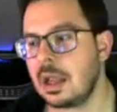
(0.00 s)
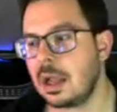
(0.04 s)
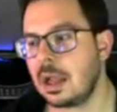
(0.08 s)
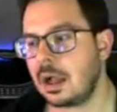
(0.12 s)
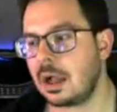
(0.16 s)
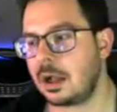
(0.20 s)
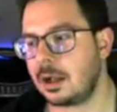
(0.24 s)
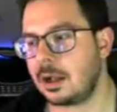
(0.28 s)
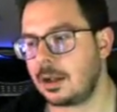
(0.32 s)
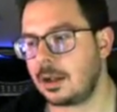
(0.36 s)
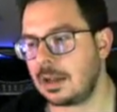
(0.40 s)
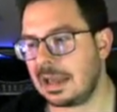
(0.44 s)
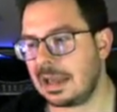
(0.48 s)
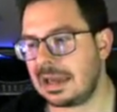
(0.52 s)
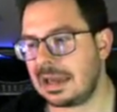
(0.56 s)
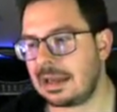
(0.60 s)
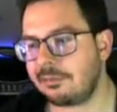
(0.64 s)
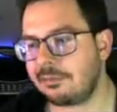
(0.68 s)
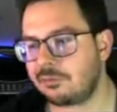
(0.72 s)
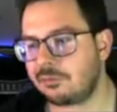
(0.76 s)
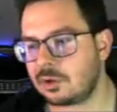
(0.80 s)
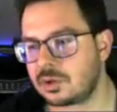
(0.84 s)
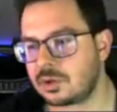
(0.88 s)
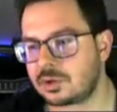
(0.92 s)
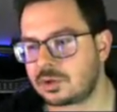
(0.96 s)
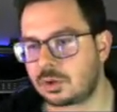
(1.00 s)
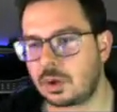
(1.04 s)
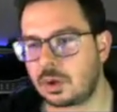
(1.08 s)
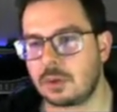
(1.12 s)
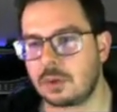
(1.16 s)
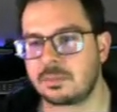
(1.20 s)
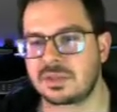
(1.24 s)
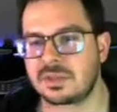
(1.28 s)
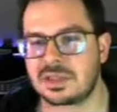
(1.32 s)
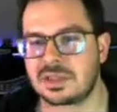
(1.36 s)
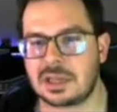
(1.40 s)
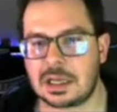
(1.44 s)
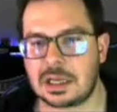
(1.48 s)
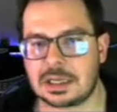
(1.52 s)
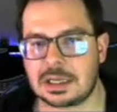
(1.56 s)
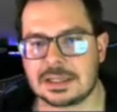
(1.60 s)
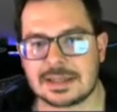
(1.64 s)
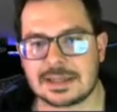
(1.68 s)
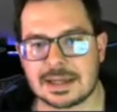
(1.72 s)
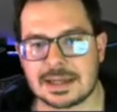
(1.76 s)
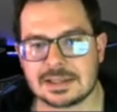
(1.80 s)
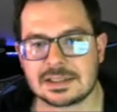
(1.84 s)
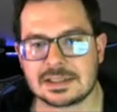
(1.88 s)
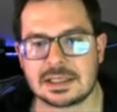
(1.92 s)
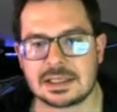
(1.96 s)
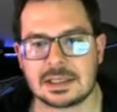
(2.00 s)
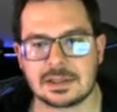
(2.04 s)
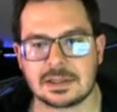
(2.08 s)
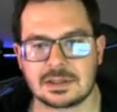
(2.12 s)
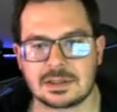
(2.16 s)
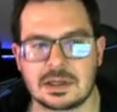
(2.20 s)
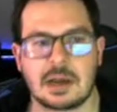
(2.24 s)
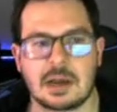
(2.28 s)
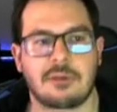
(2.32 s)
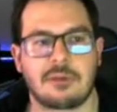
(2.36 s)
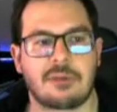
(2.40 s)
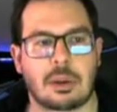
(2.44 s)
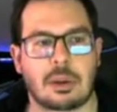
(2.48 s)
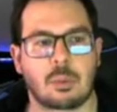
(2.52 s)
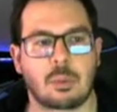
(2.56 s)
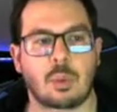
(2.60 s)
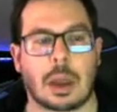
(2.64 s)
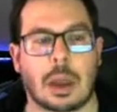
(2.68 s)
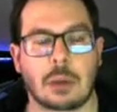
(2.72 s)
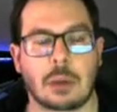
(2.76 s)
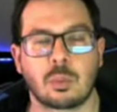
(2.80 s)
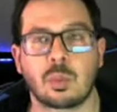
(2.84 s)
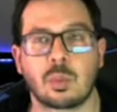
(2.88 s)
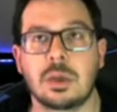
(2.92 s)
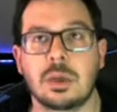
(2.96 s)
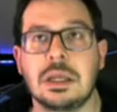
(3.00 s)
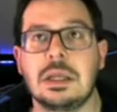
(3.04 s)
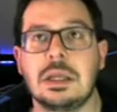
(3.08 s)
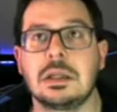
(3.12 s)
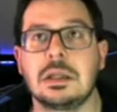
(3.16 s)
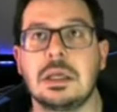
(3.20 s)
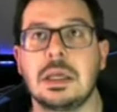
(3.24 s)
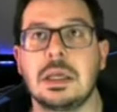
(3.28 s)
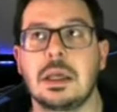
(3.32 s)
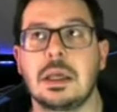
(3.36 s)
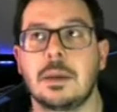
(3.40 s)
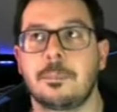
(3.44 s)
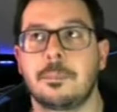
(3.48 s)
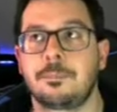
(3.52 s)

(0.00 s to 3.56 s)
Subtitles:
and after scrims and kind of testing and stuff, I really,